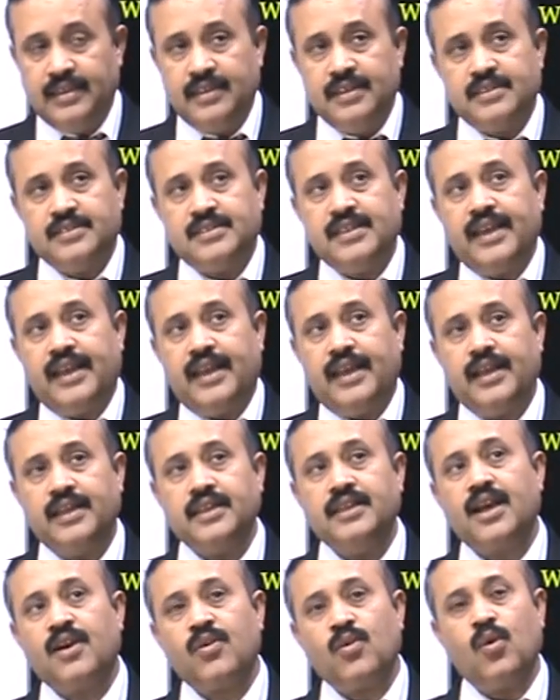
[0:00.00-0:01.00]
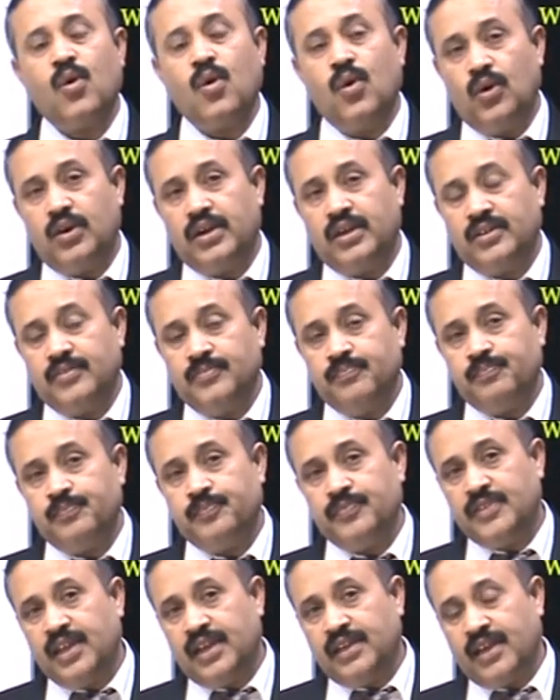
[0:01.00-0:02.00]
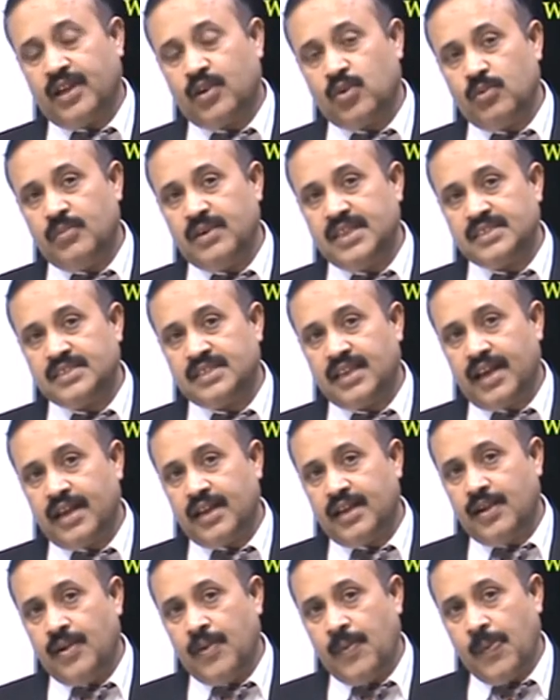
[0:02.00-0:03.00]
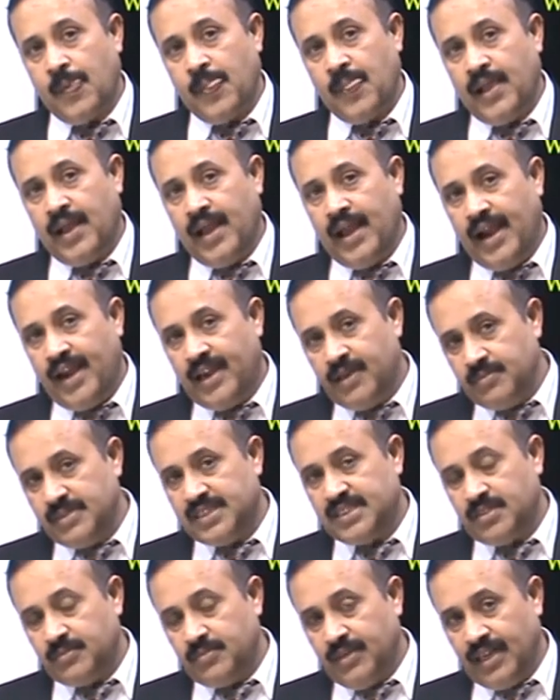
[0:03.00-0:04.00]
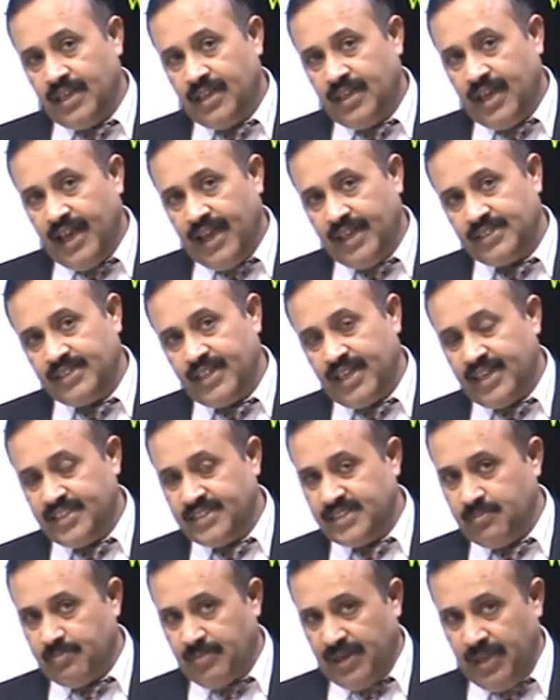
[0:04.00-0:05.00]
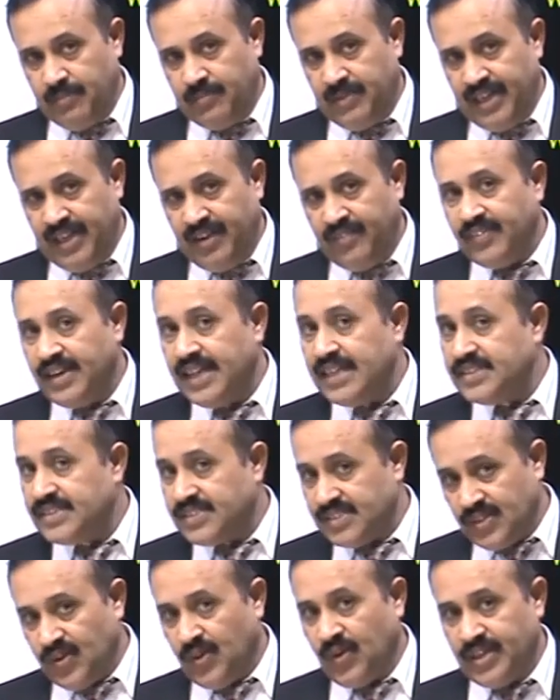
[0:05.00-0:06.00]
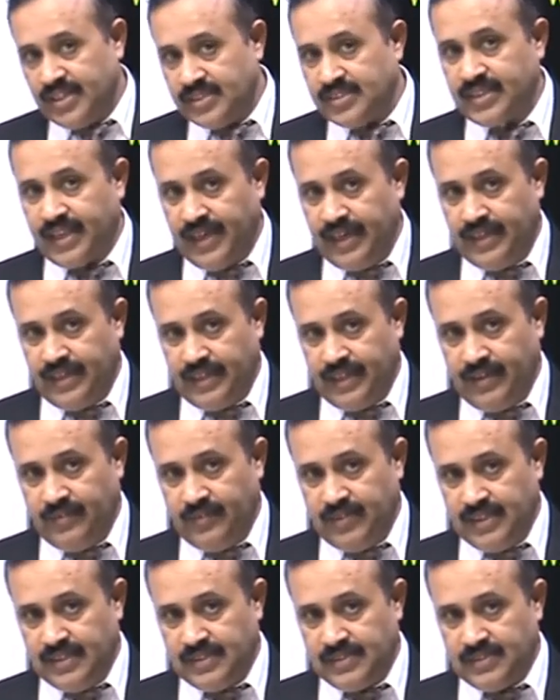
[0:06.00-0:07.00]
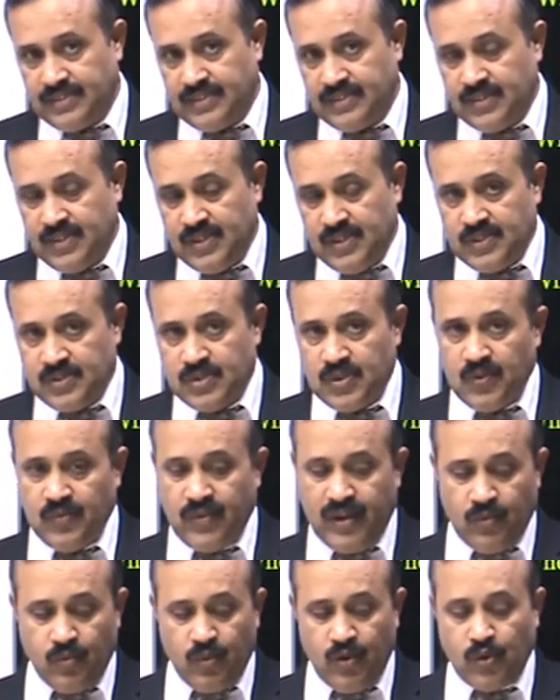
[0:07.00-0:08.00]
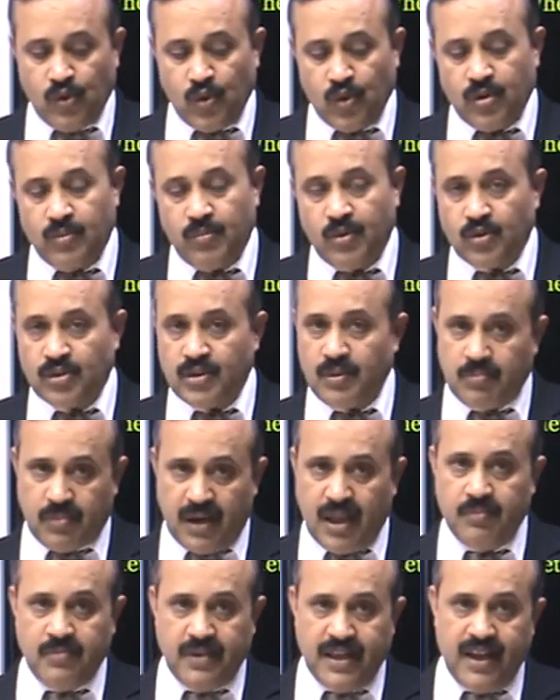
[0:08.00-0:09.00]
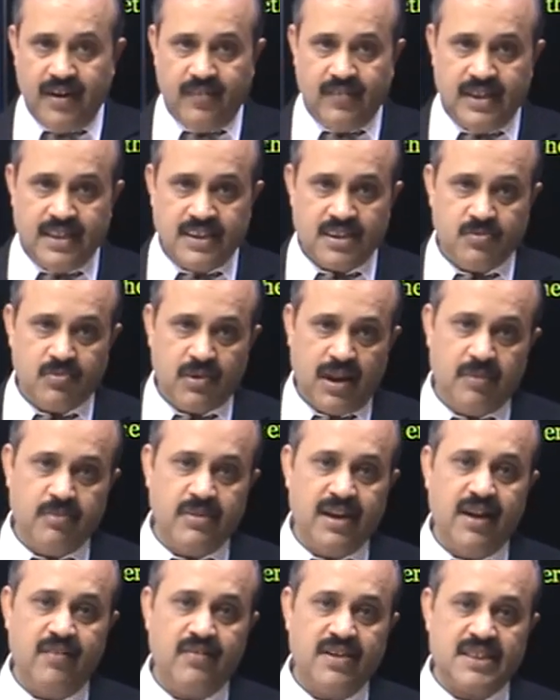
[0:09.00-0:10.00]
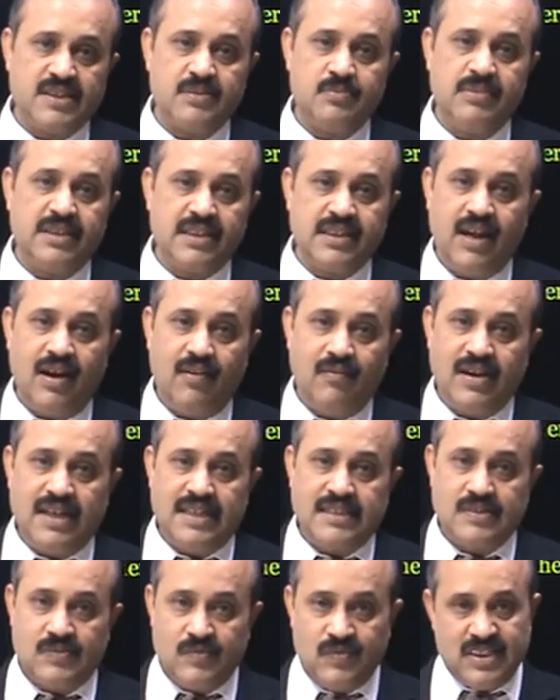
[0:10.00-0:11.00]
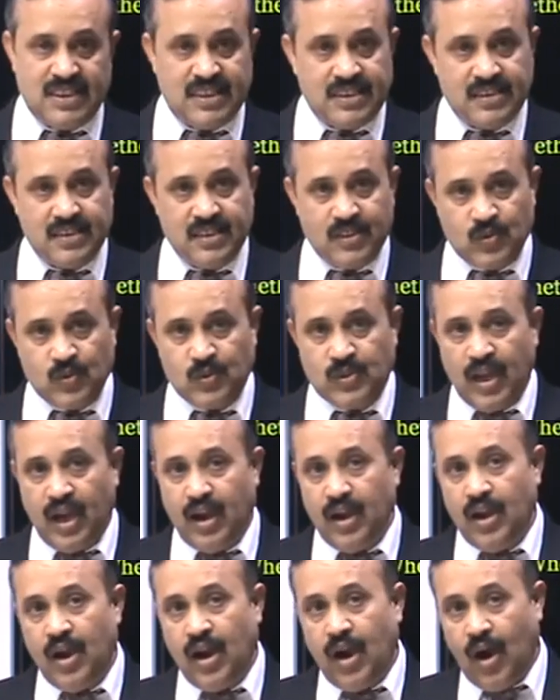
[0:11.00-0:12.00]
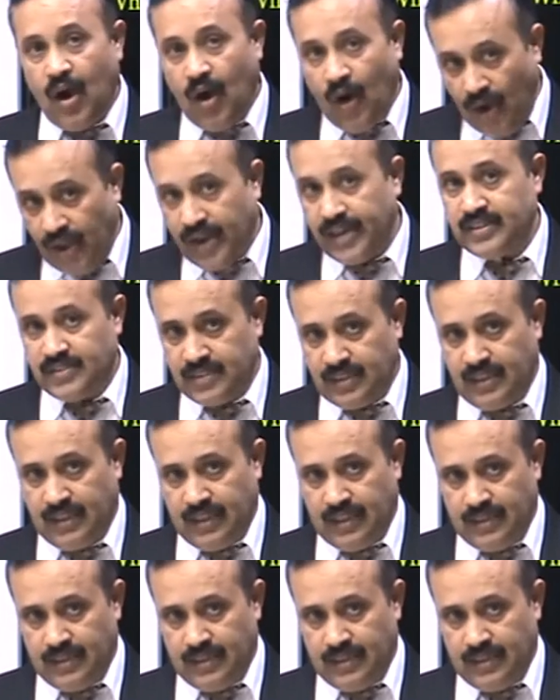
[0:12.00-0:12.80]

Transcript: See, in the court, the documents are admissible either as a primary evidence or a secondary evidence. So when we talk about the primary evidence means the evidence which is into the original.